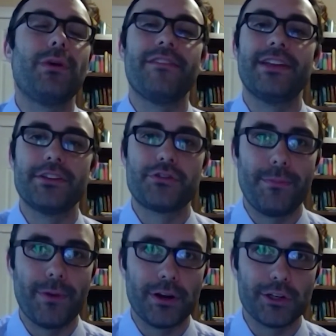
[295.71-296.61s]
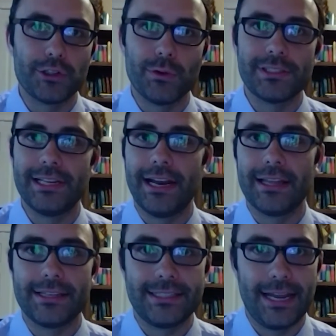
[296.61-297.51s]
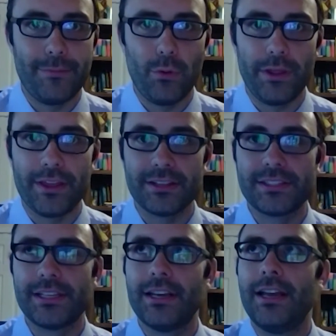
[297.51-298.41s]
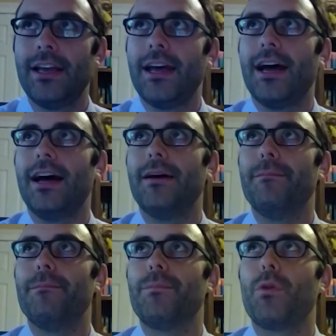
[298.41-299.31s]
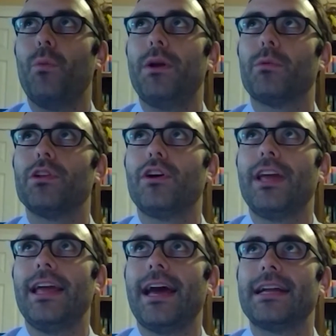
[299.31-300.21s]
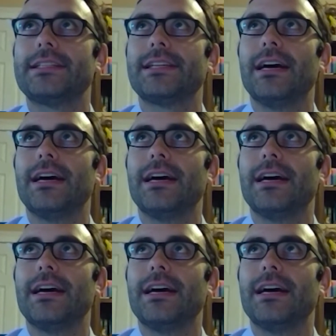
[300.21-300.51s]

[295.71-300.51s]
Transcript: we have industry partners who are sitting at the table with us. When we're looking at